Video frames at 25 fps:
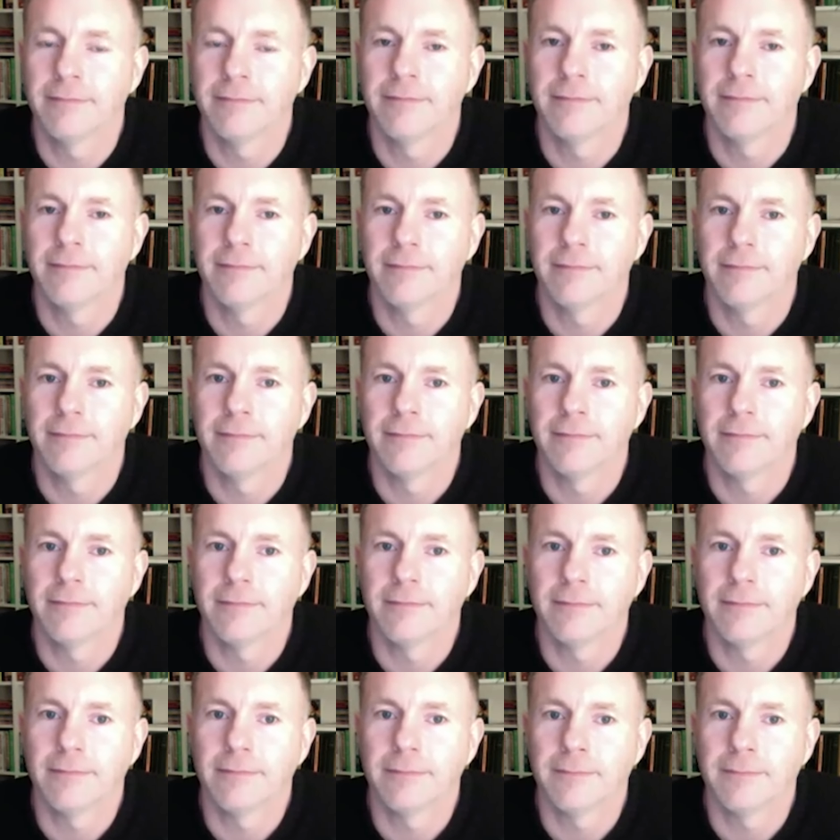
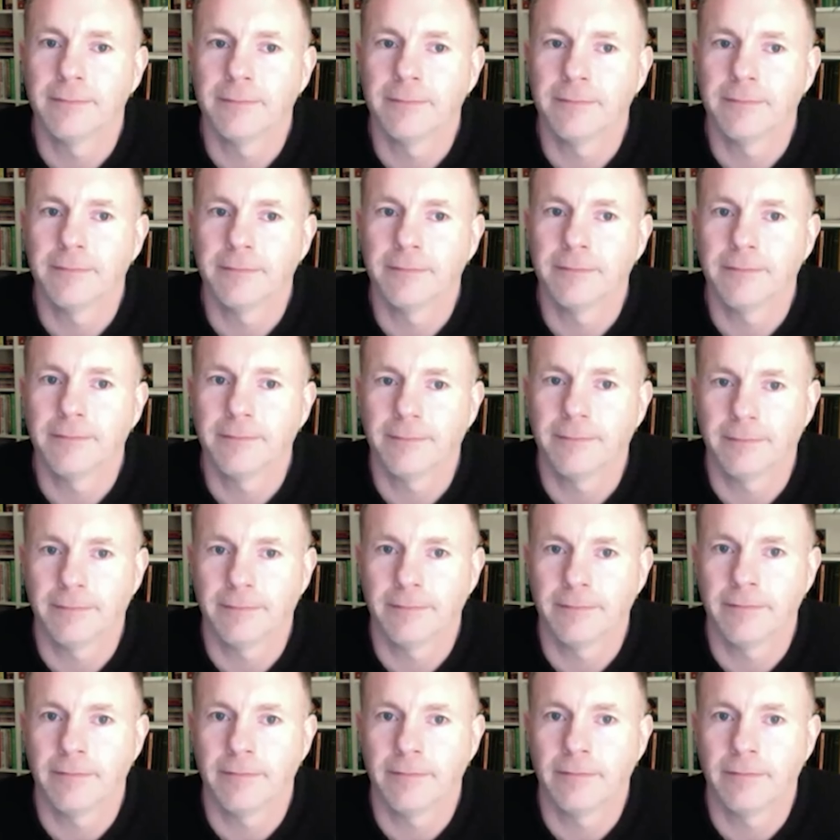
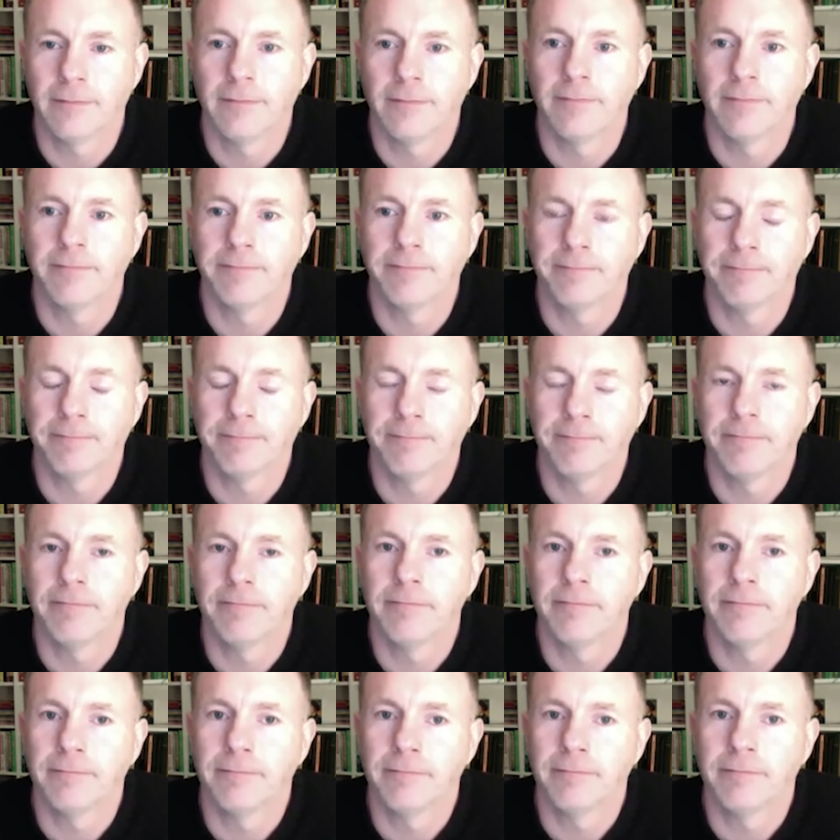
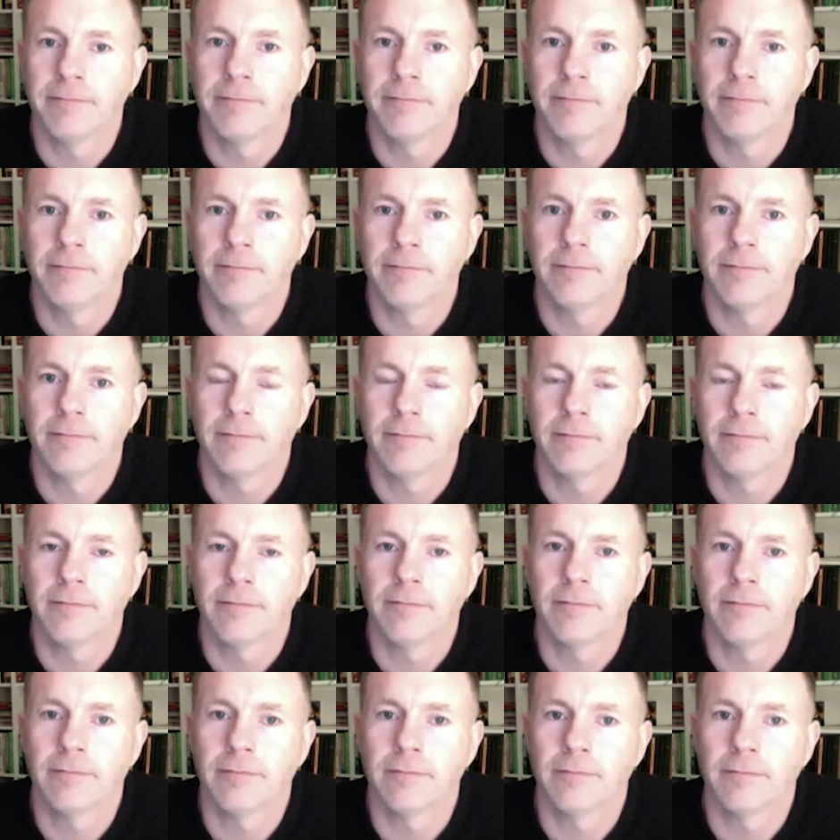
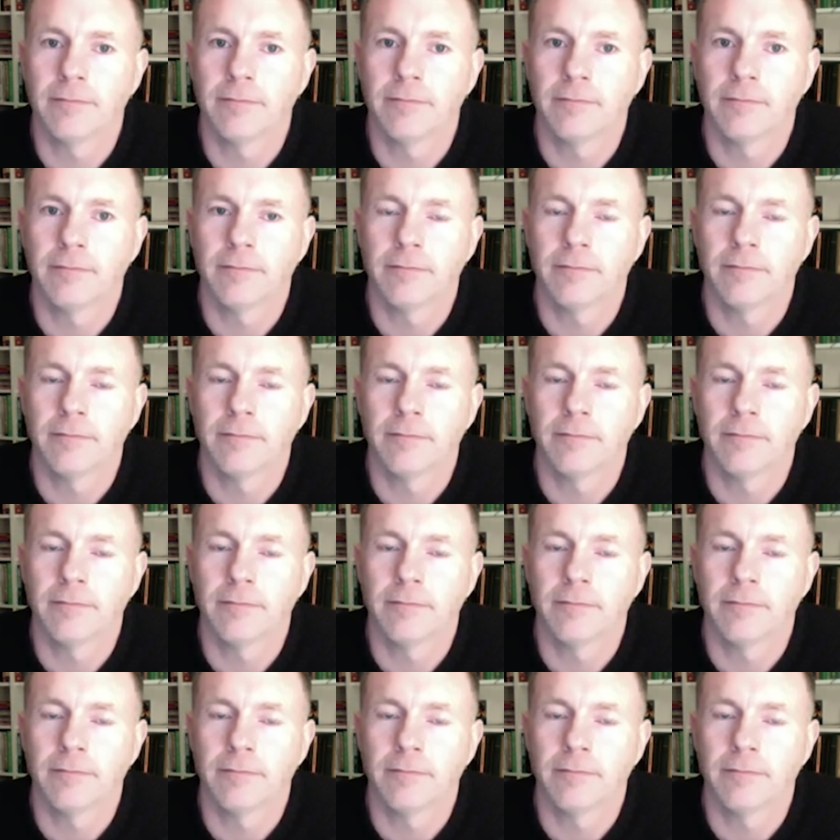(not speaking)